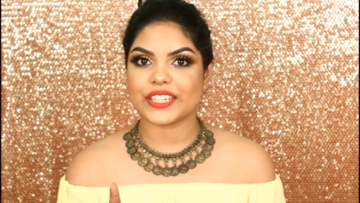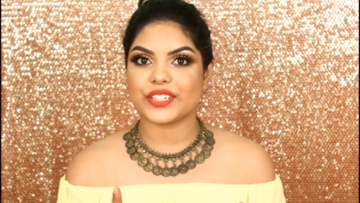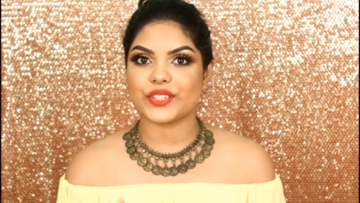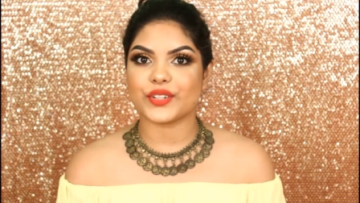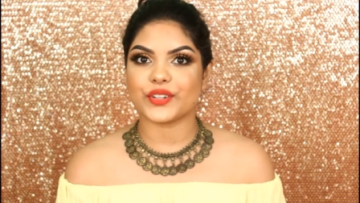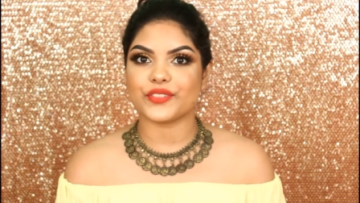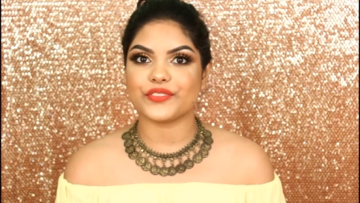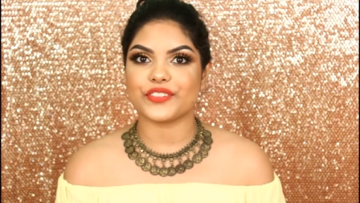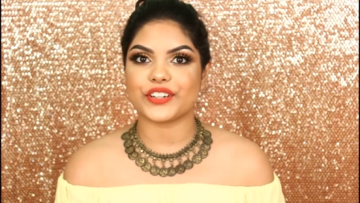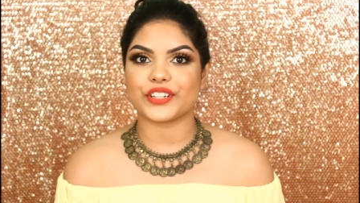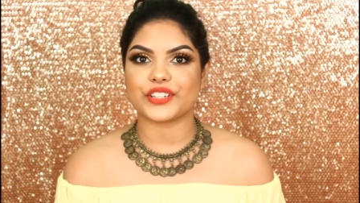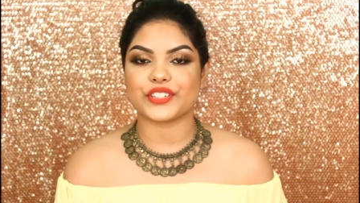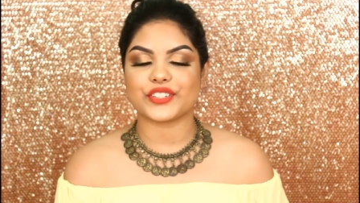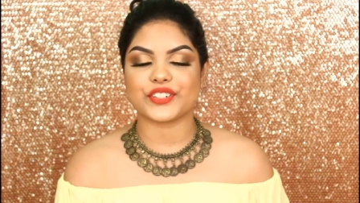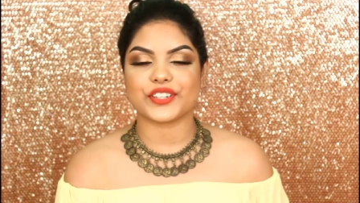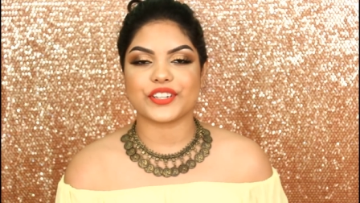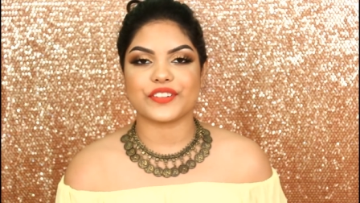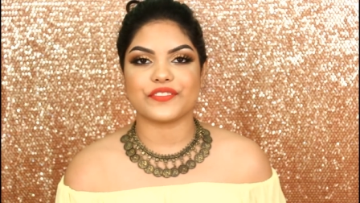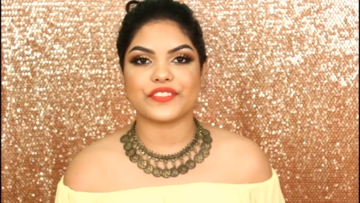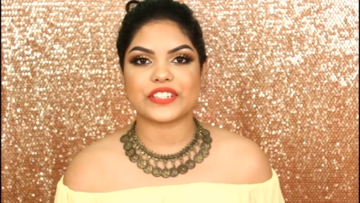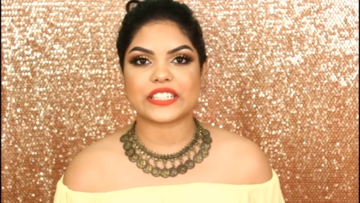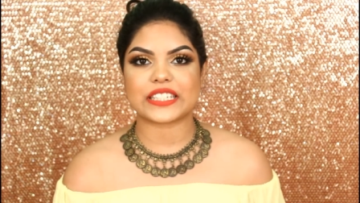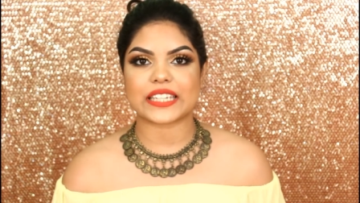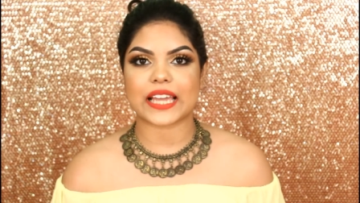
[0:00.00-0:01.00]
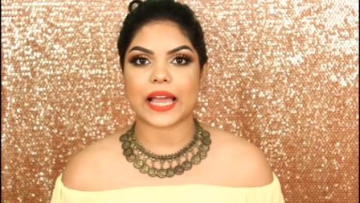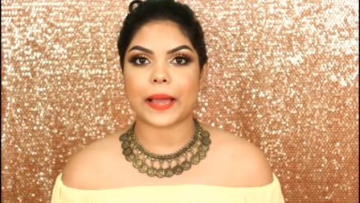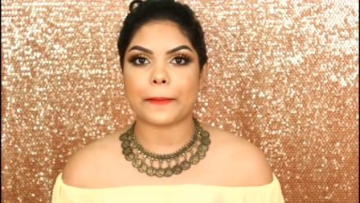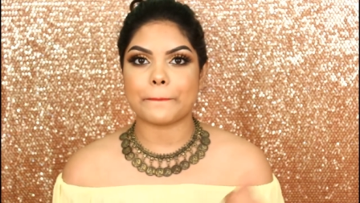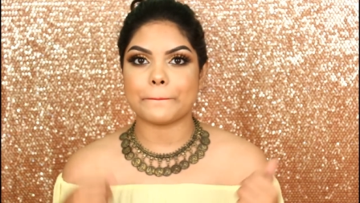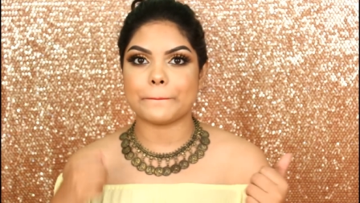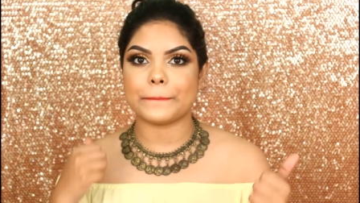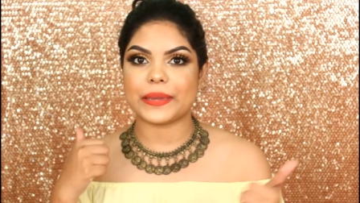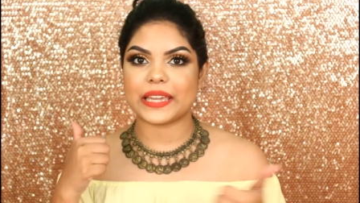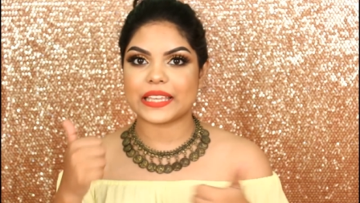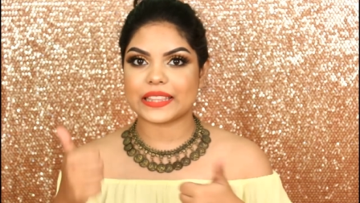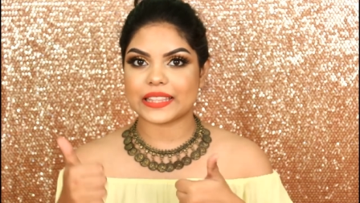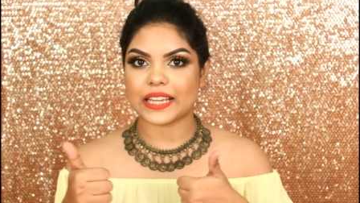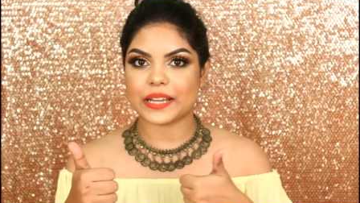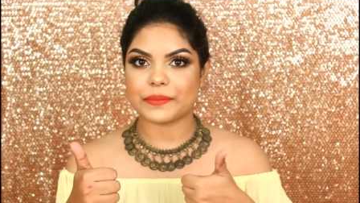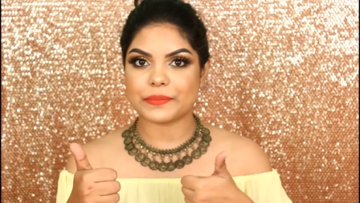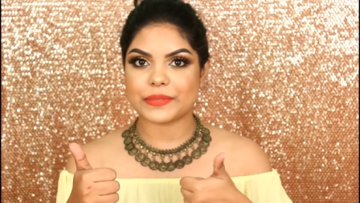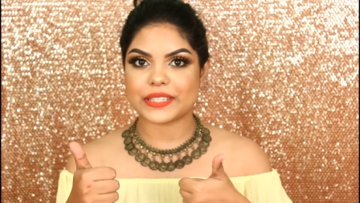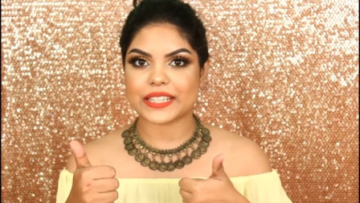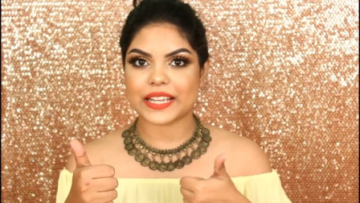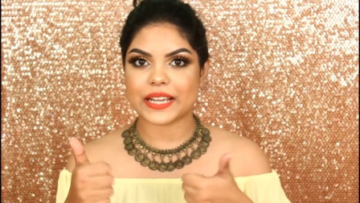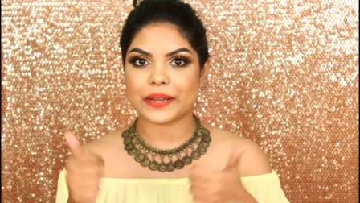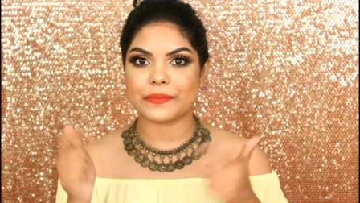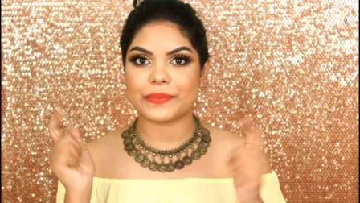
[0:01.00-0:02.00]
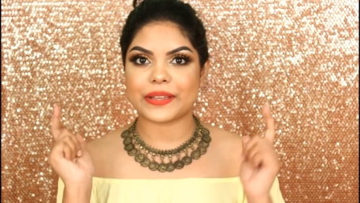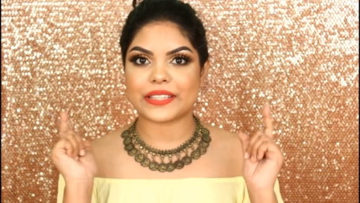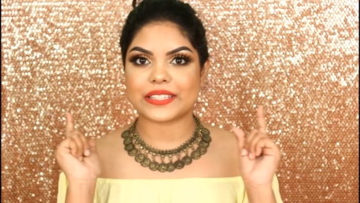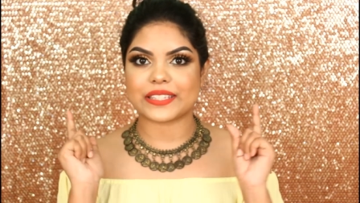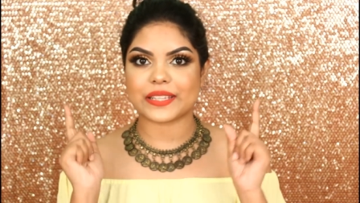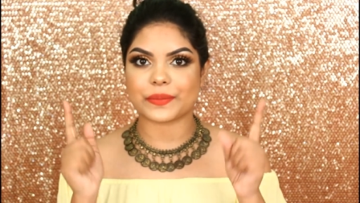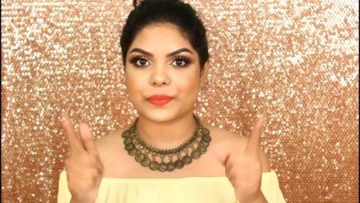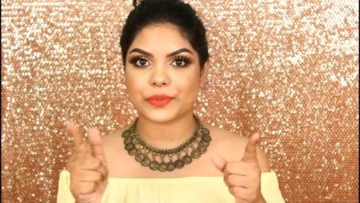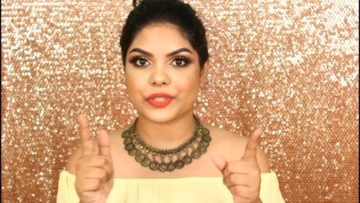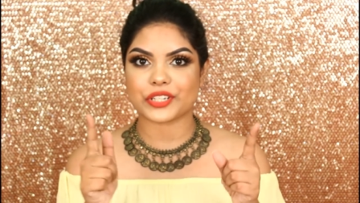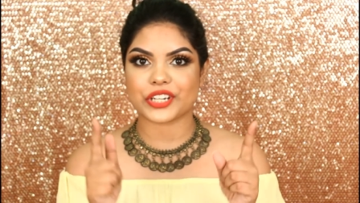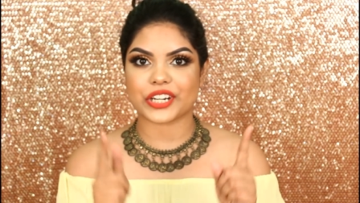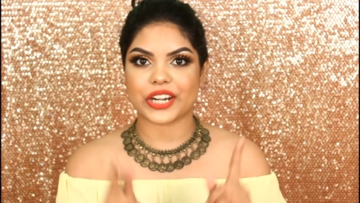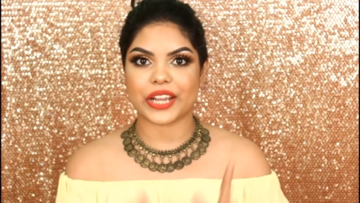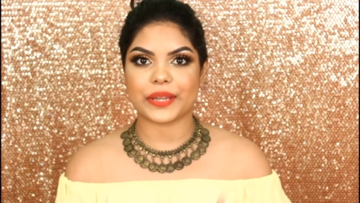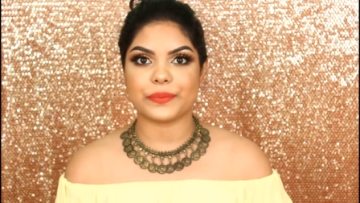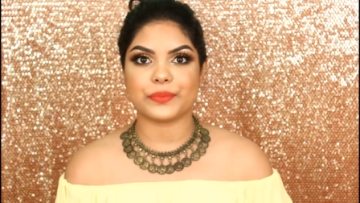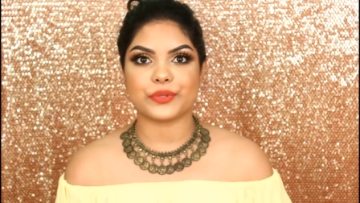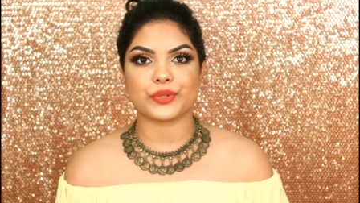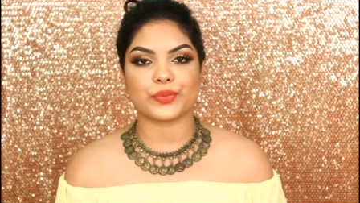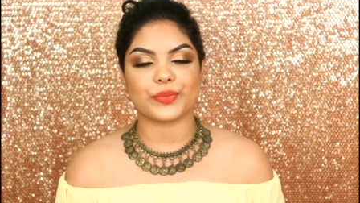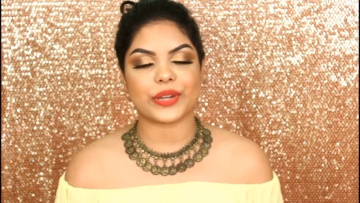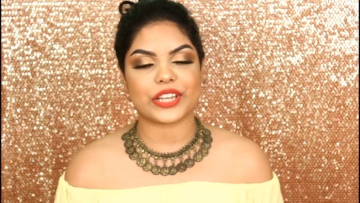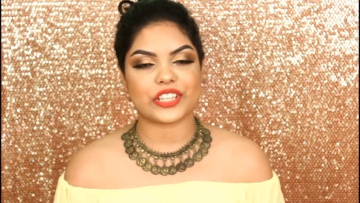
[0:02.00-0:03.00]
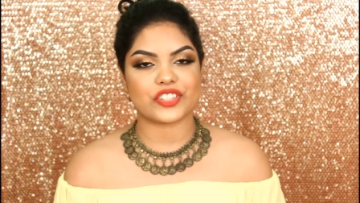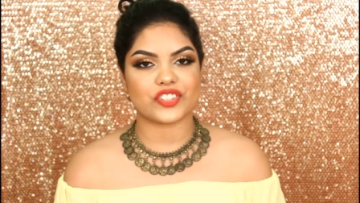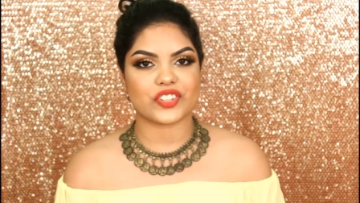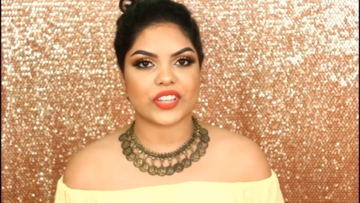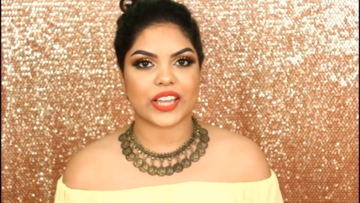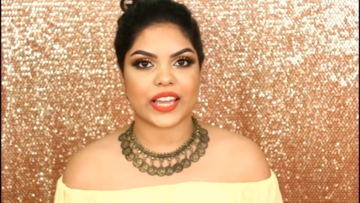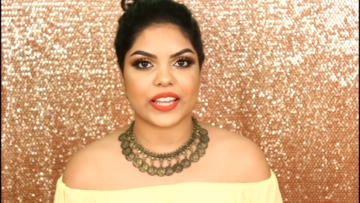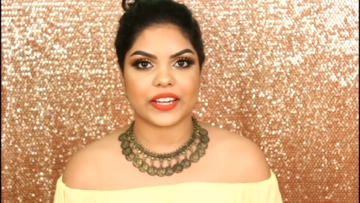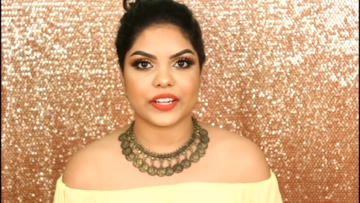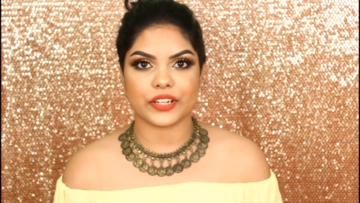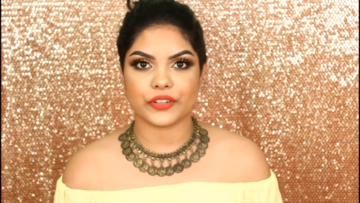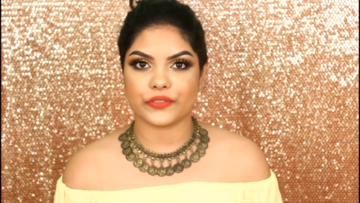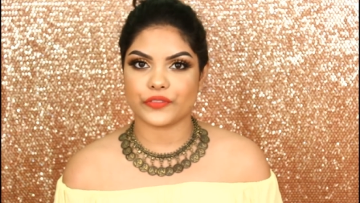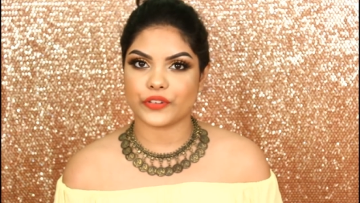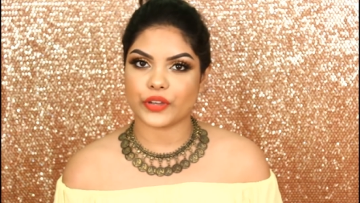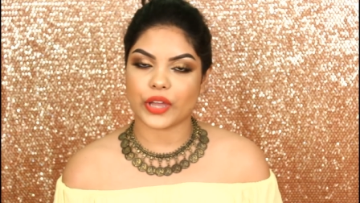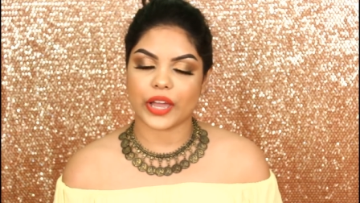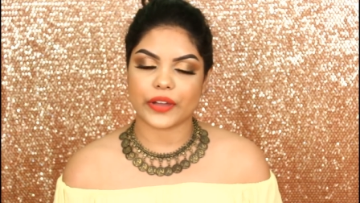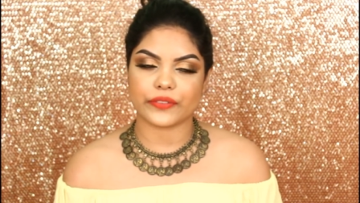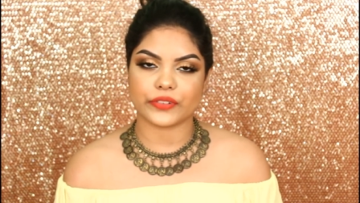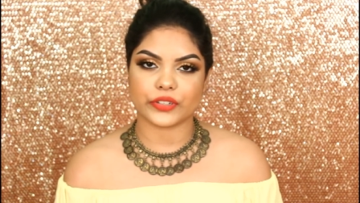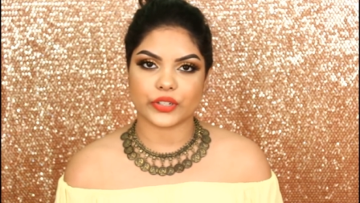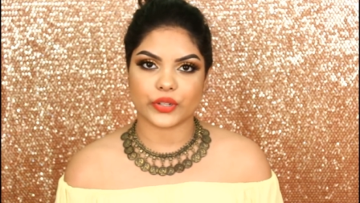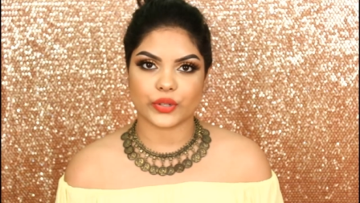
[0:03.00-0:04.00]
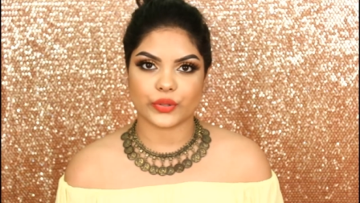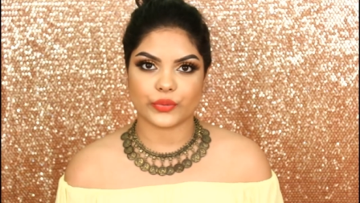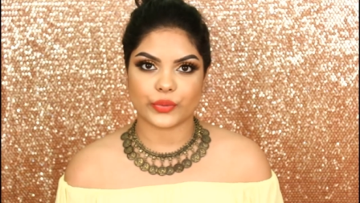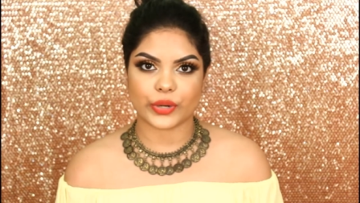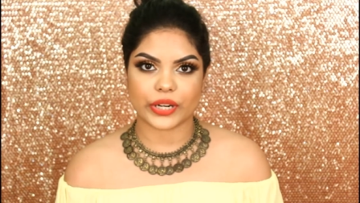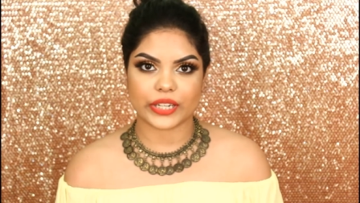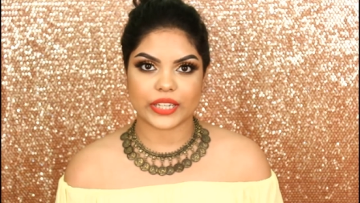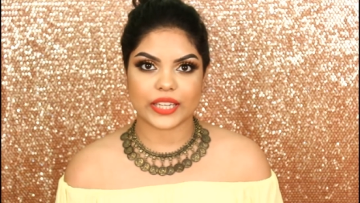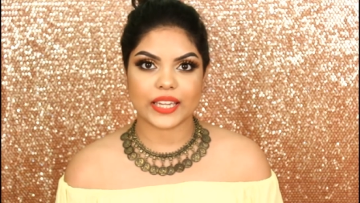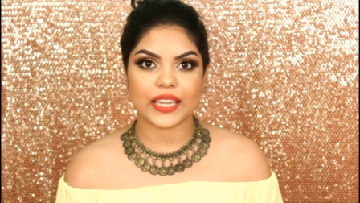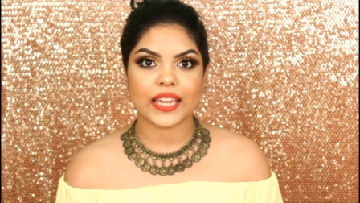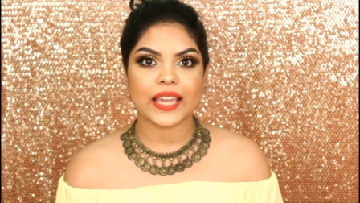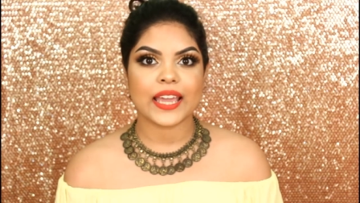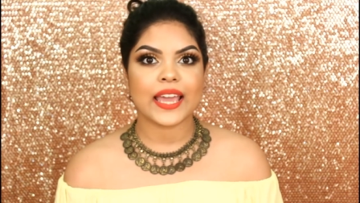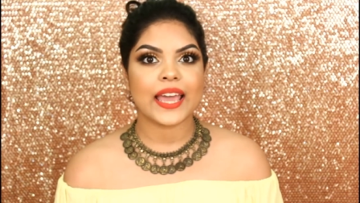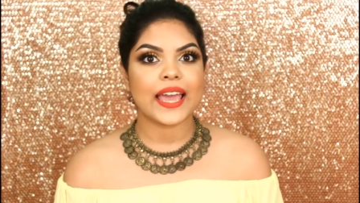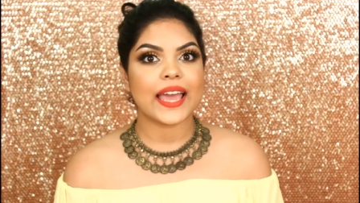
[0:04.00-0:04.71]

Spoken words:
don't forget to give it a big thumbs up and subscribe to my channel if you haven't already.